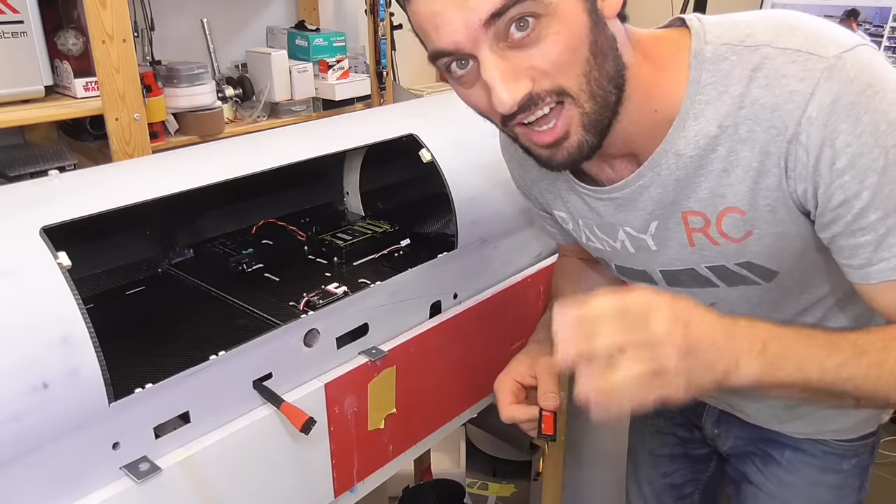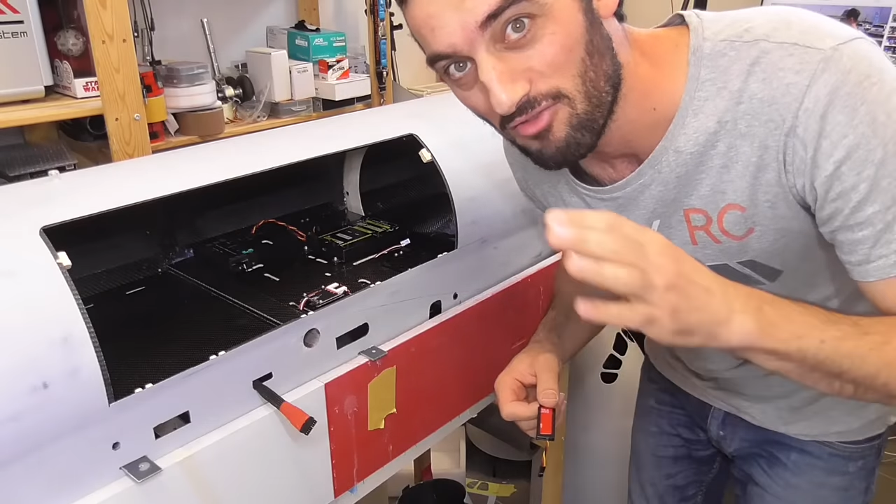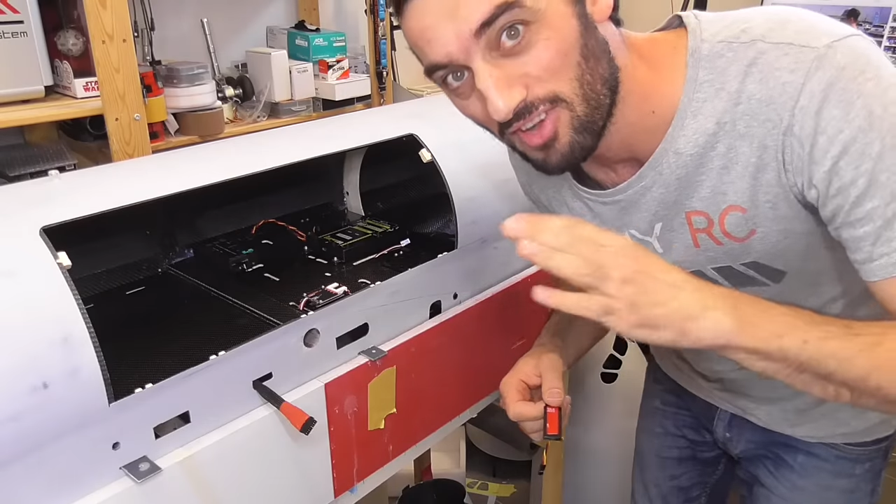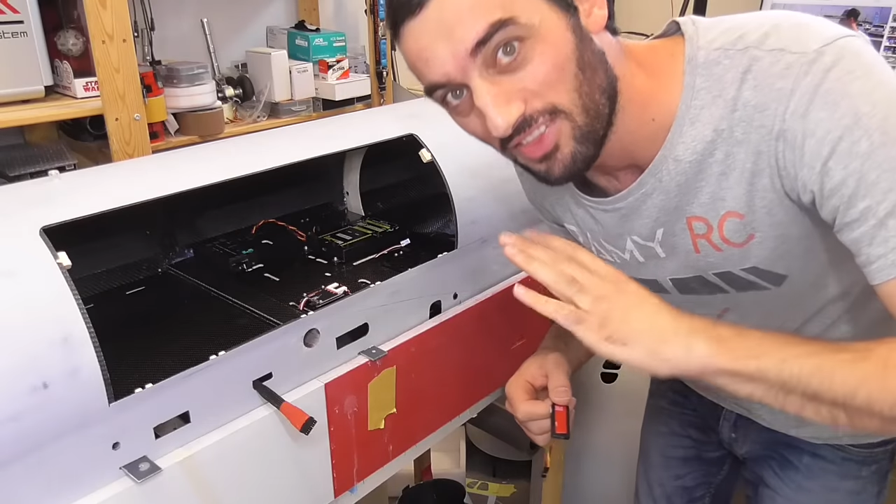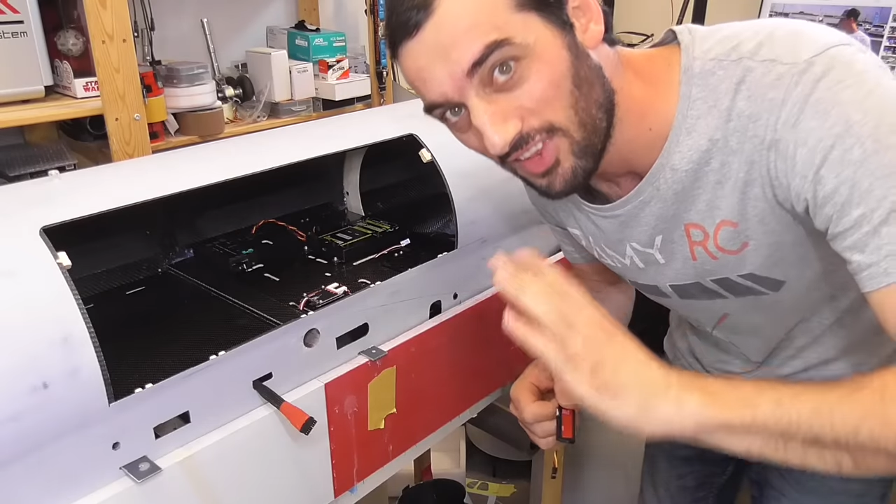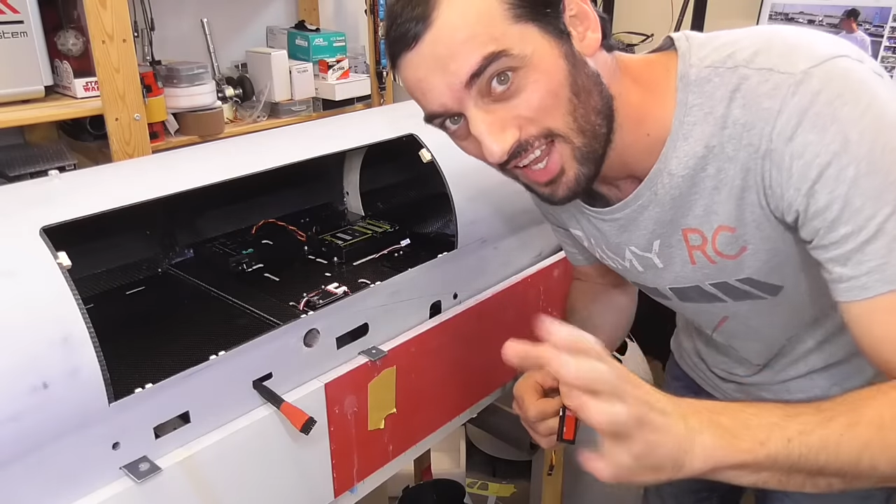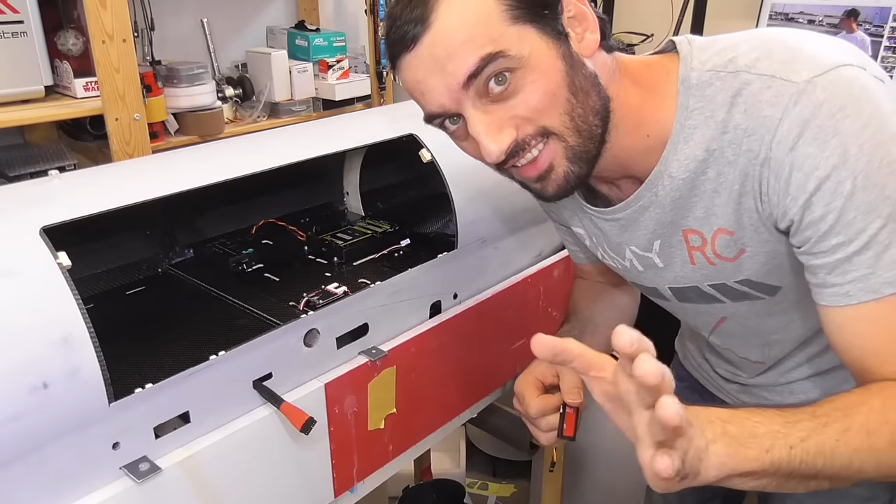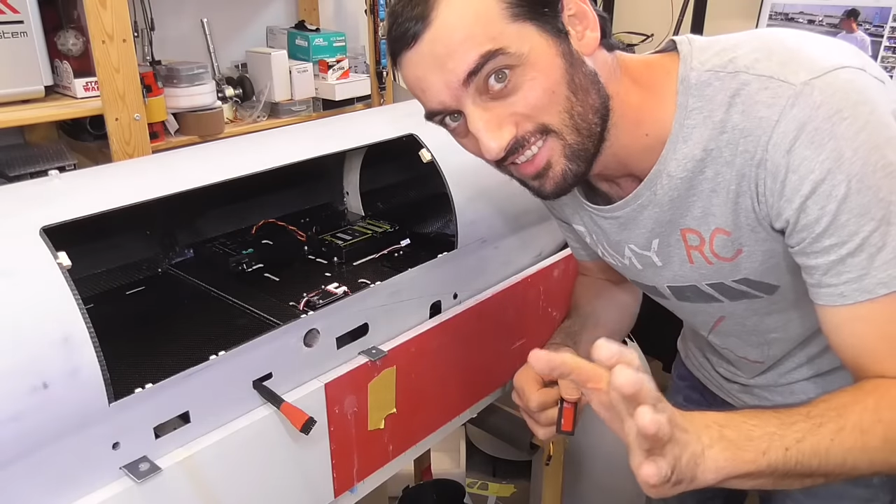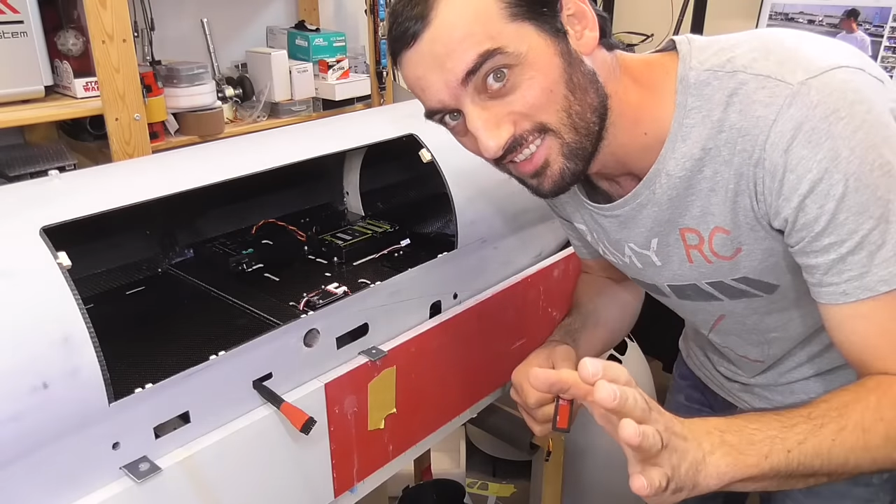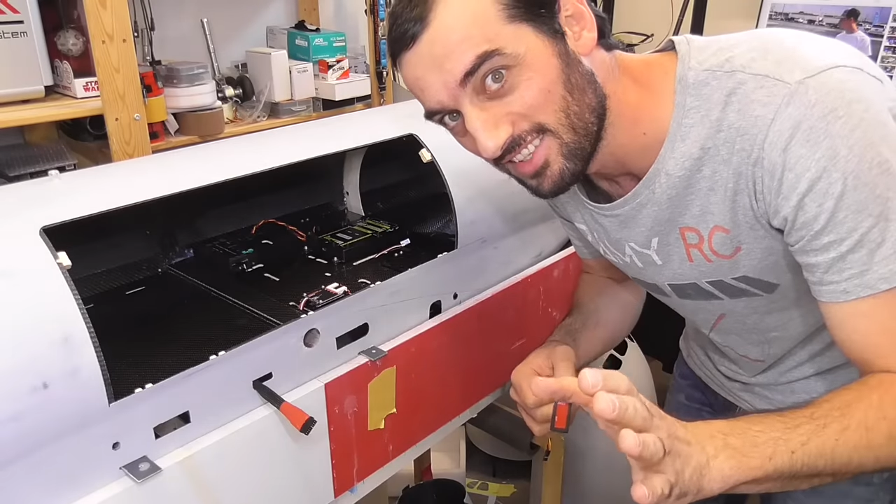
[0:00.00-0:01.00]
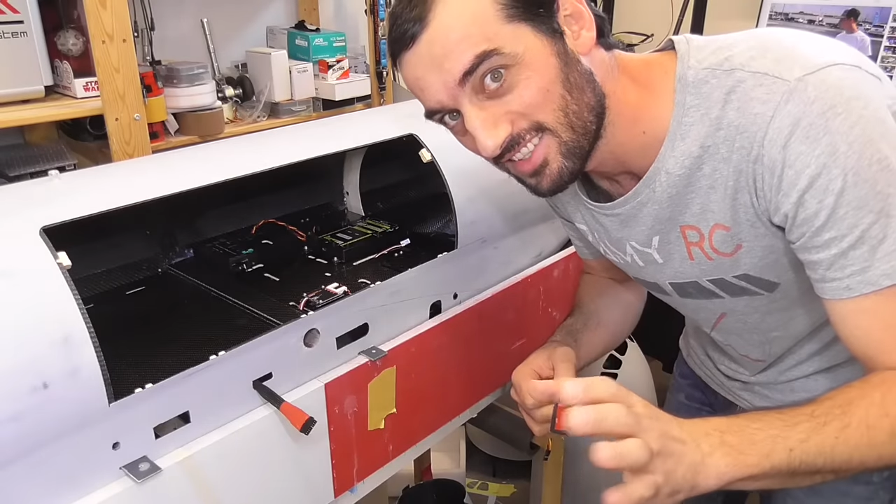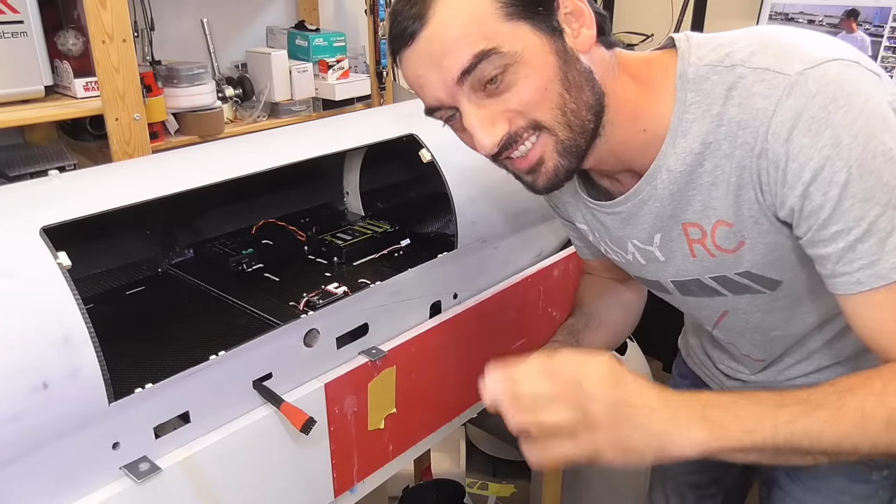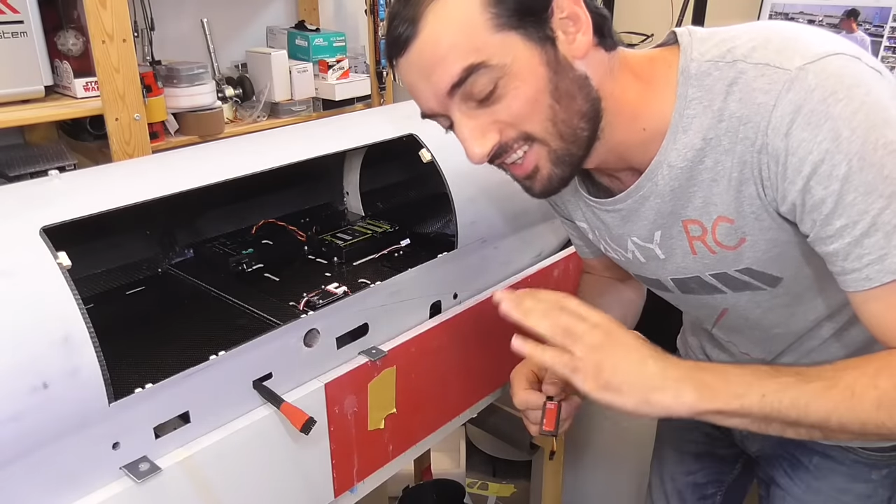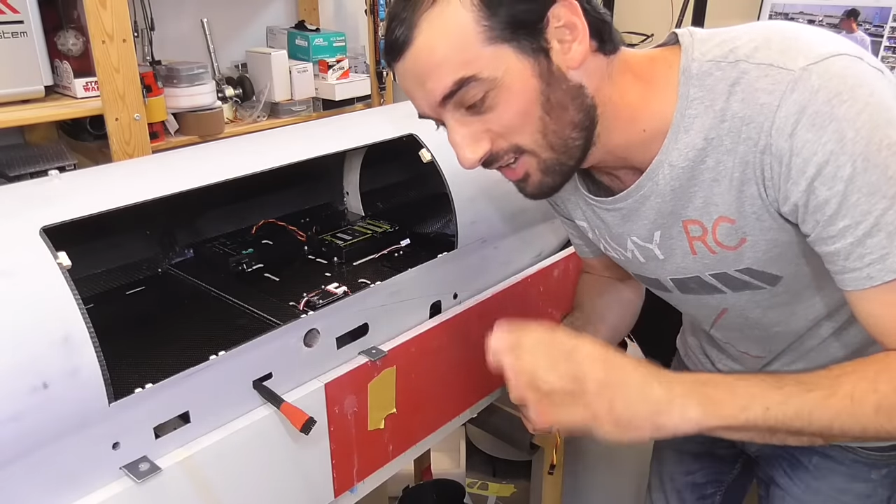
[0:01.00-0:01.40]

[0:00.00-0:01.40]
I've got the landing gear